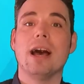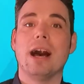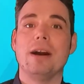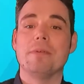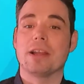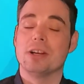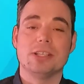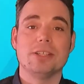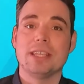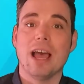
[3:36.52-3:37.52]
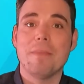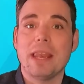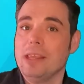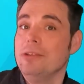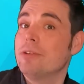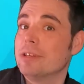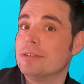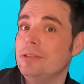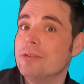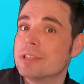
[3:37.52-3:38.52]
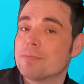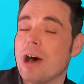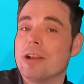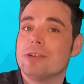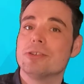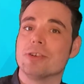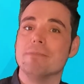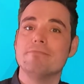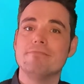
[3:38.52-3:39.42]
I encourage you to see how many you can spot on your trip.